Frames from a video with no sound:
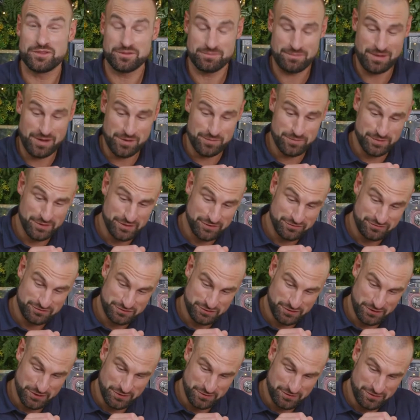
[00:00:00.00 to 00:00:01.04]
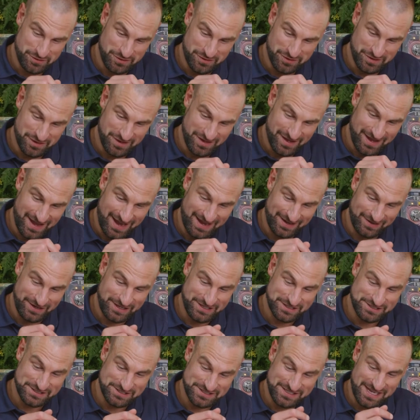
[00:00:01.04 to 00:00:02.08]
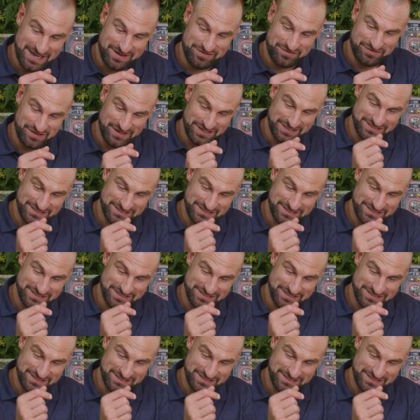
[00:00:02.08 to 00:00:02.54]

the moment of truth, and I can safely